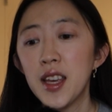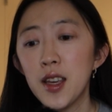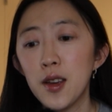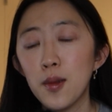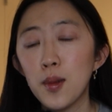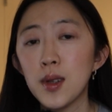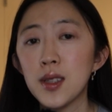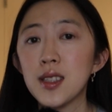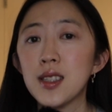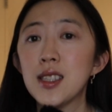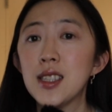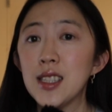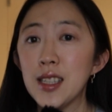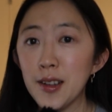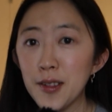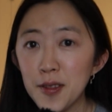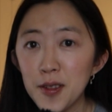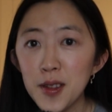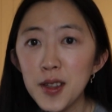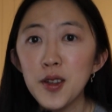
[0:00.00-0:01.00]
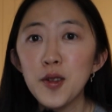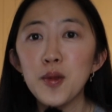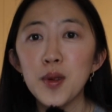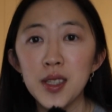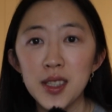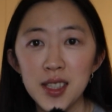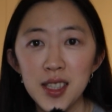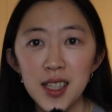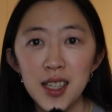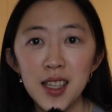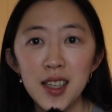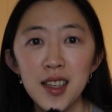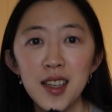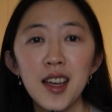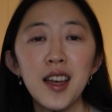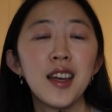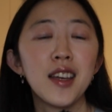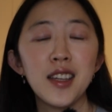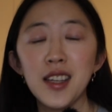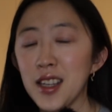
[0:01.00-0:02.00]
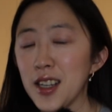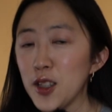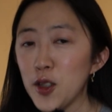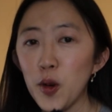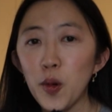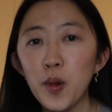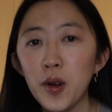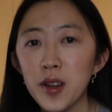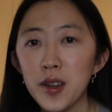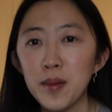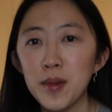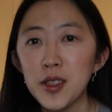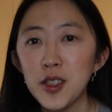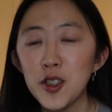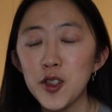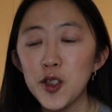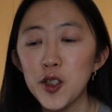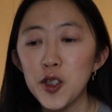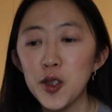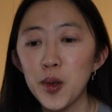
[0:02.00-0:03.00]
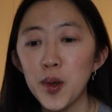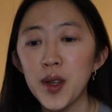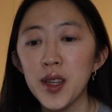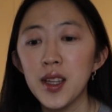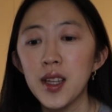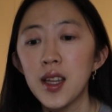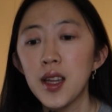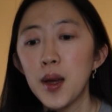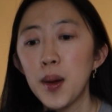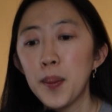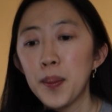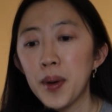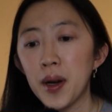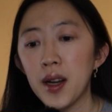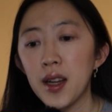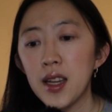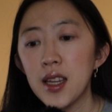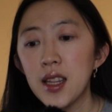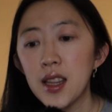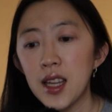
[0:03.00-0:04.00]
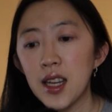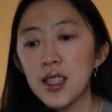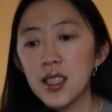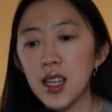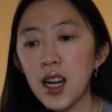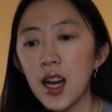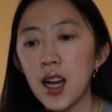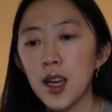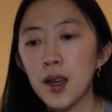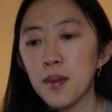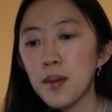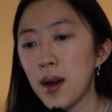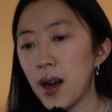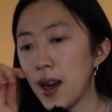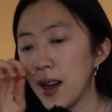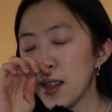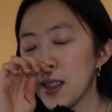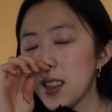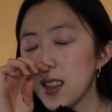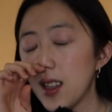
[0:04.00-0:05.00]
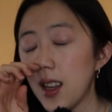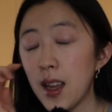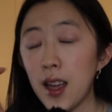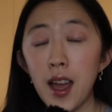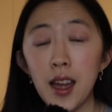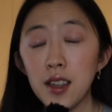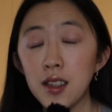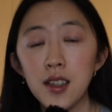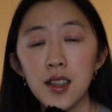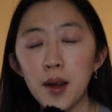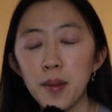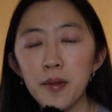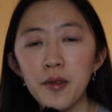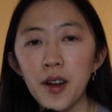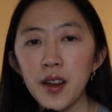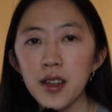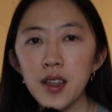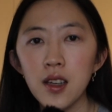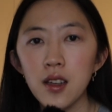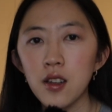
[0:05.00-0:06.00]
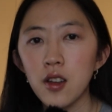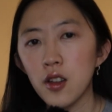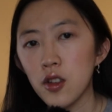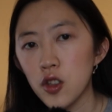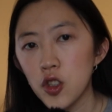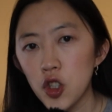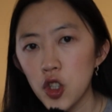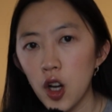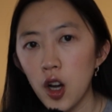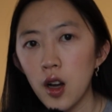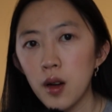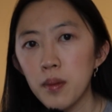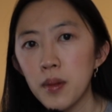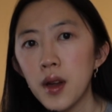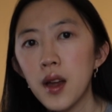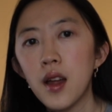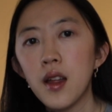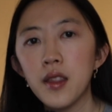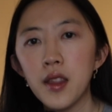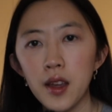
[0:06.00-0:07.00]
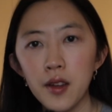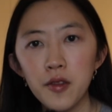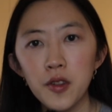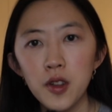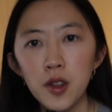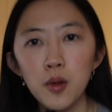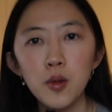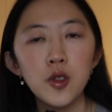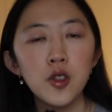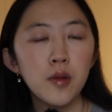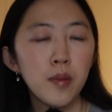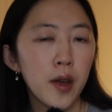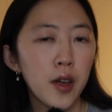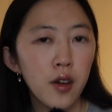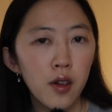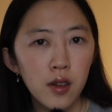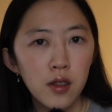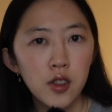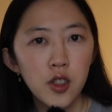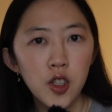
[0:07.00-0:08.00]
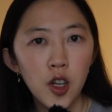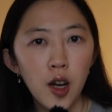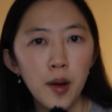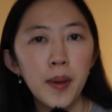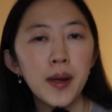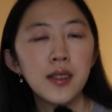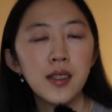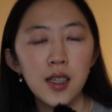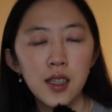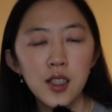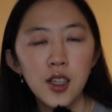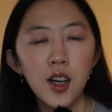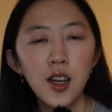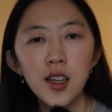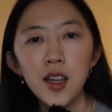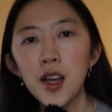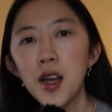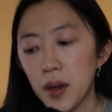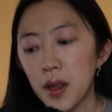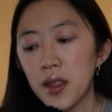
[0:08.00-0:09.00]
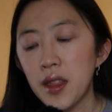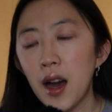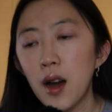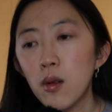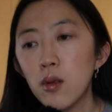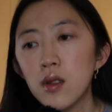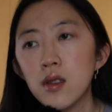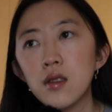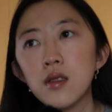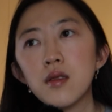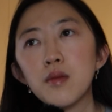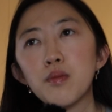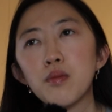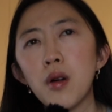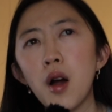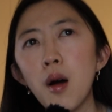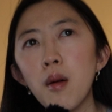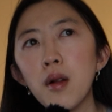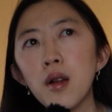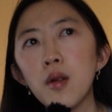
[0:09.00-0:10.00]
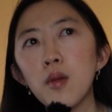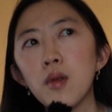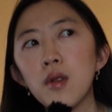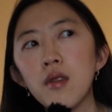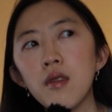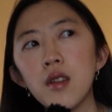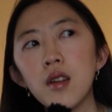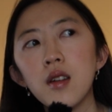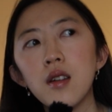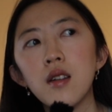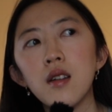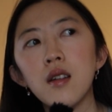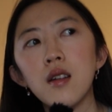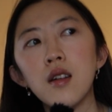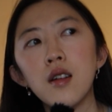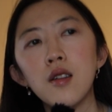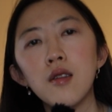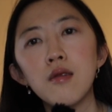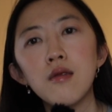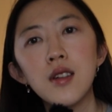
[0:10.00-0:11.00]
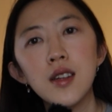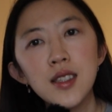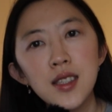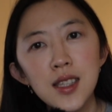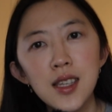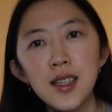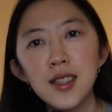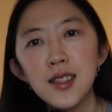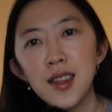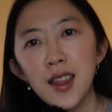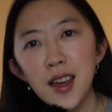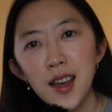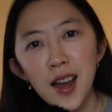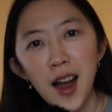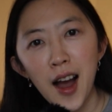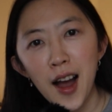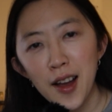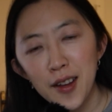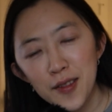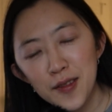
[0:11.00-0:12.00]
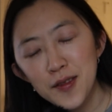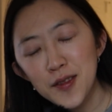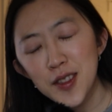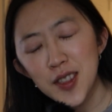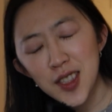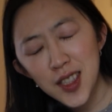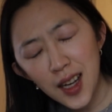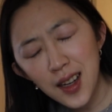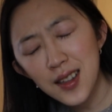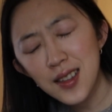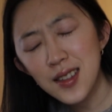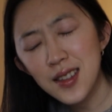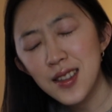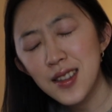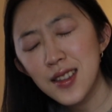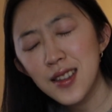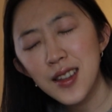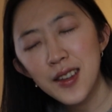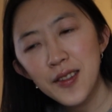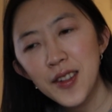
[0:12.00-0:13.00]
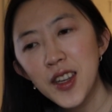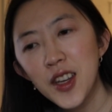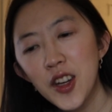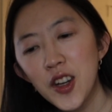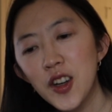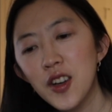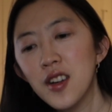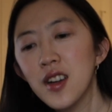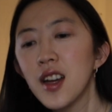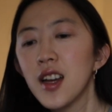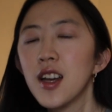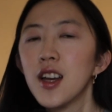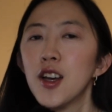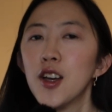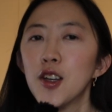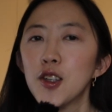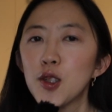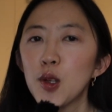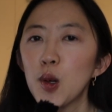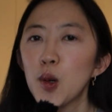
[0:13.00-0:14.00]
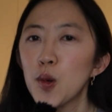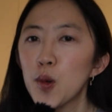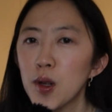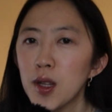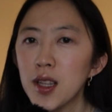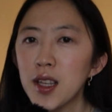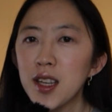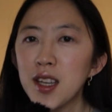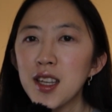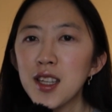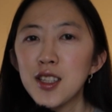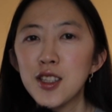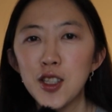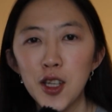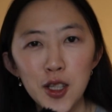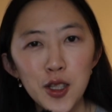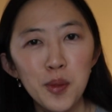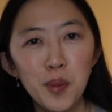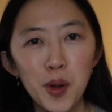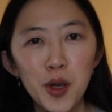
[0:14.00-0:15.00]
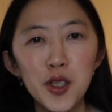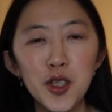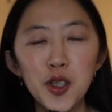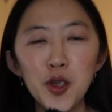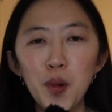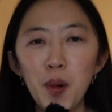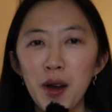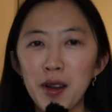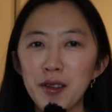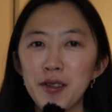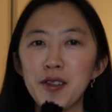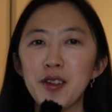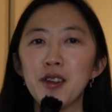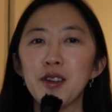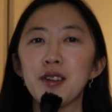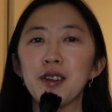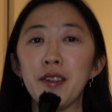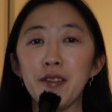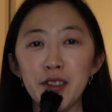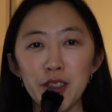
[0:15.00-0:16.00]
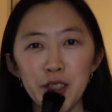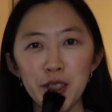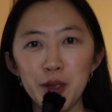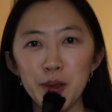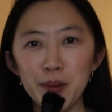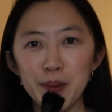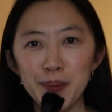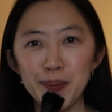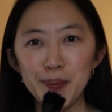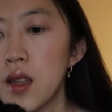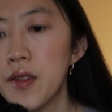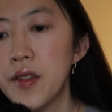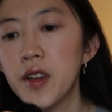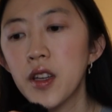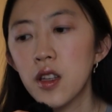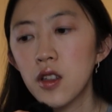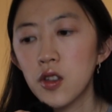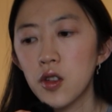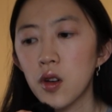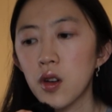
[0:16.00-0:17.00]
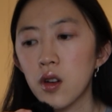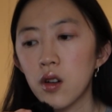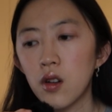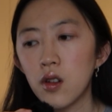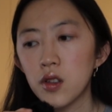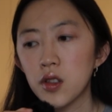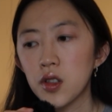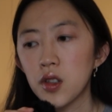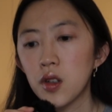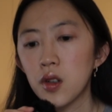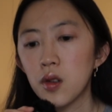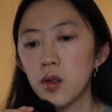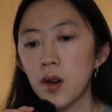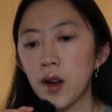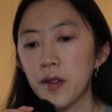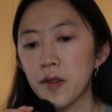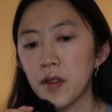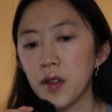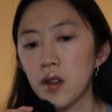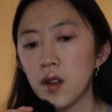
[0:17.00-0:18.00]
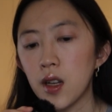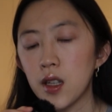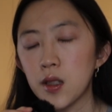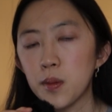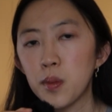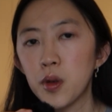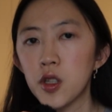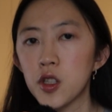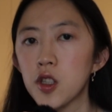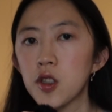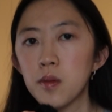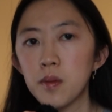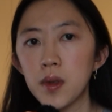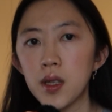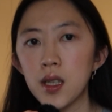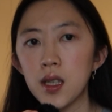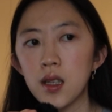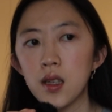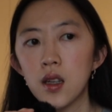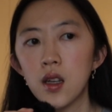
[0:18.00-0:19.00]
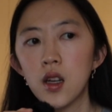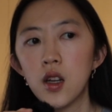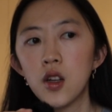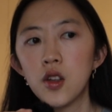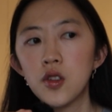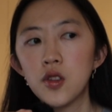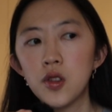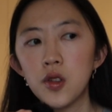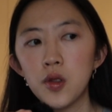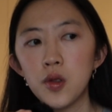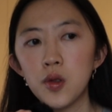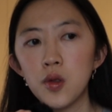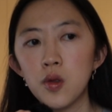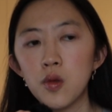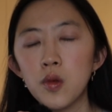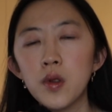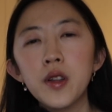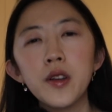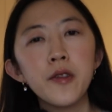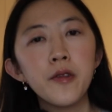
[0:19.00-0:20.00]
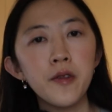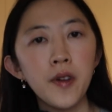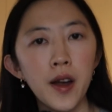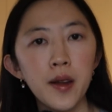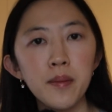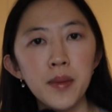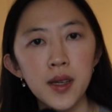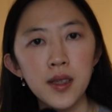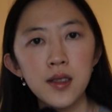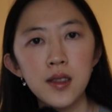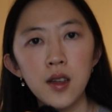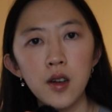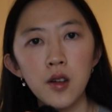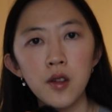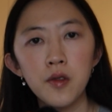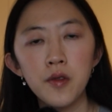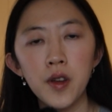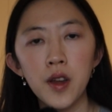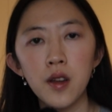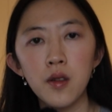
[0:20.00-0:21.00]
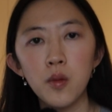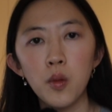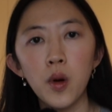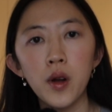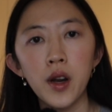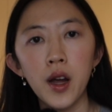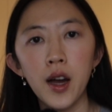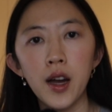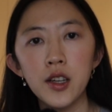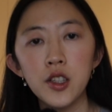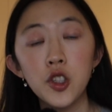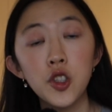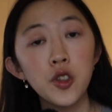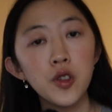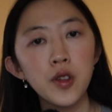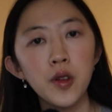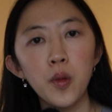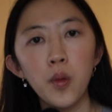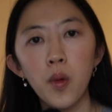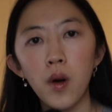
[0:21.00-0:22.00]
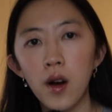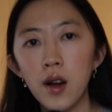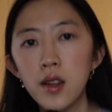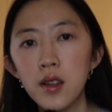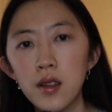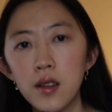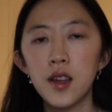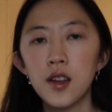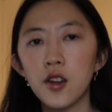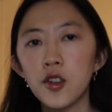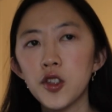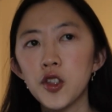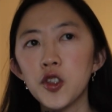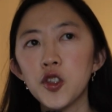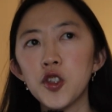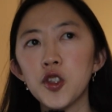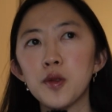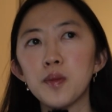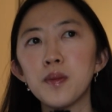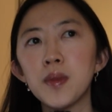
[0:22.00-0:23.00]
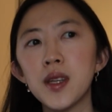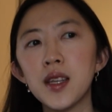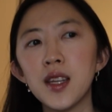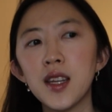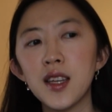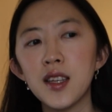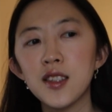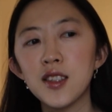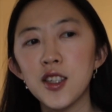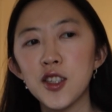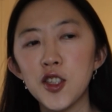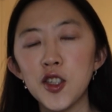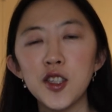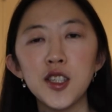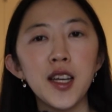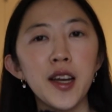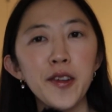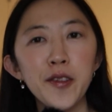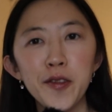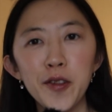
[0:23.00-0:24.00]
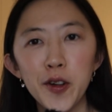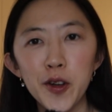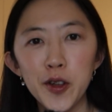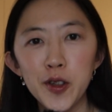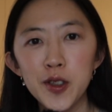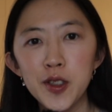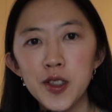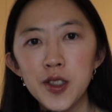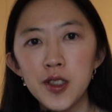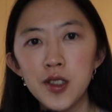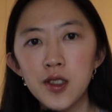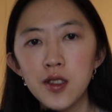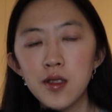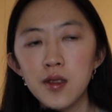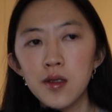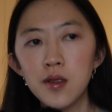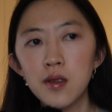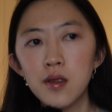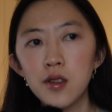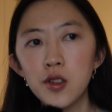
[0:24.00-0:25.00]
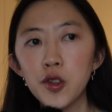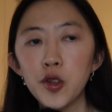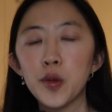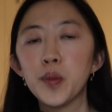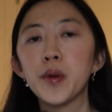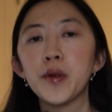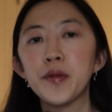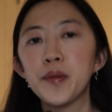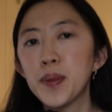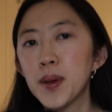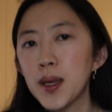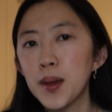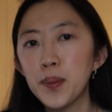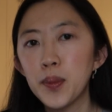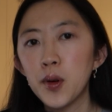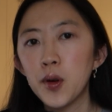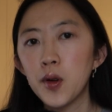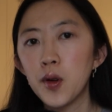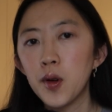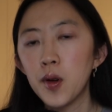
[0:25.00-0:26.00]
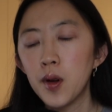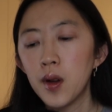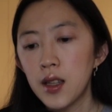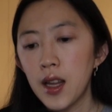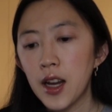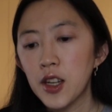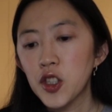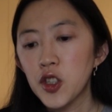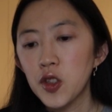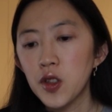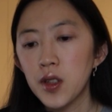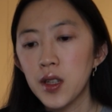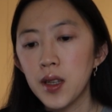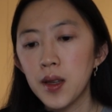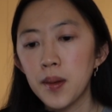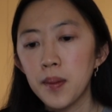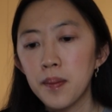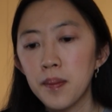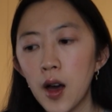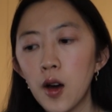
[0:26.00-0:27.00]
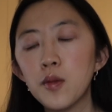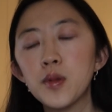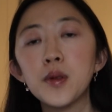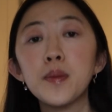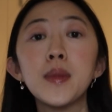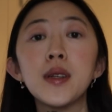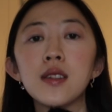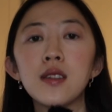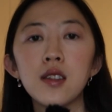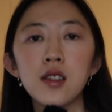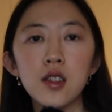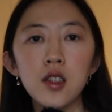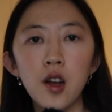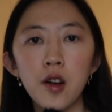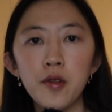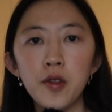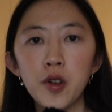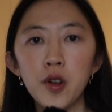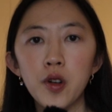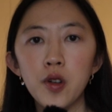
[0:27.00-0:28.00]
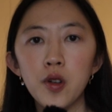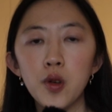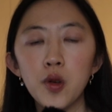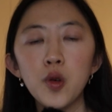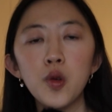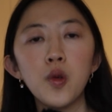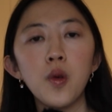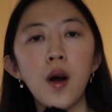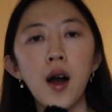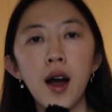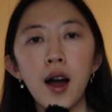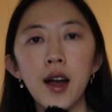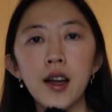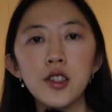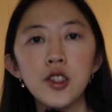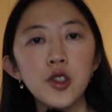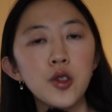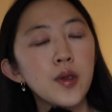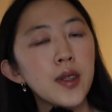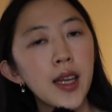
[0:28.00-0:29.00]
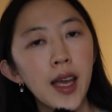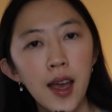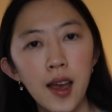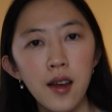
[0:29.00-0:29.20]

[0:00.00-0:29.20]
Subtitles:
it was definitely risky. Again, I don't recommend you to do it, but in that time, I ended up finding another job, thankfully, which is my current job at TikTok. But that was probably one of the riskiest thing I've done living here, so it really does push you out of your comfort zone. Living in New York also, I feel, has pushed me to really find myself and what I truly want, and also just meeting such a diverse group of people naturally helped me discover who I truly